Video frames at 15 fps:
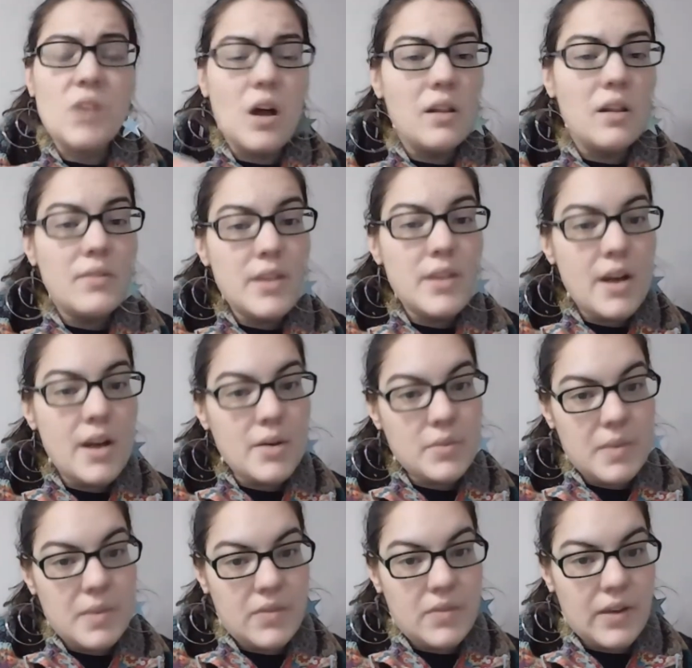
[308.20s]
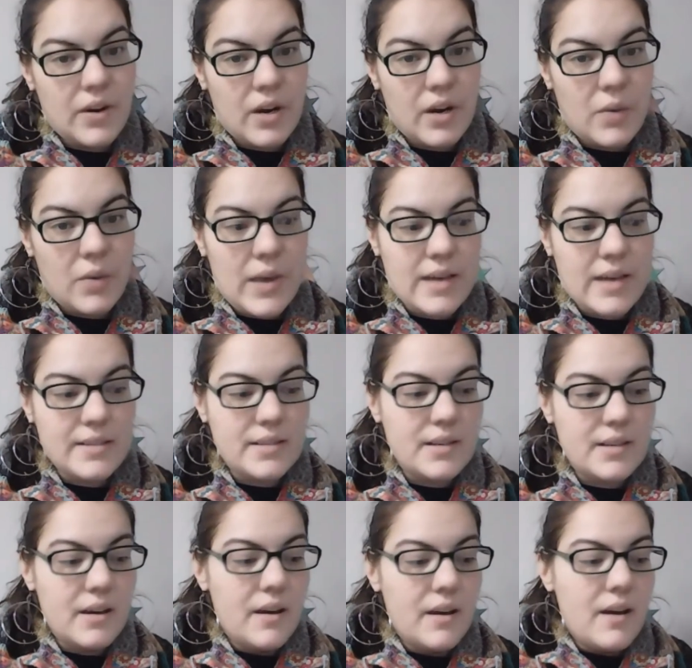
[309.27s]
All of the yarn would be fingering weight,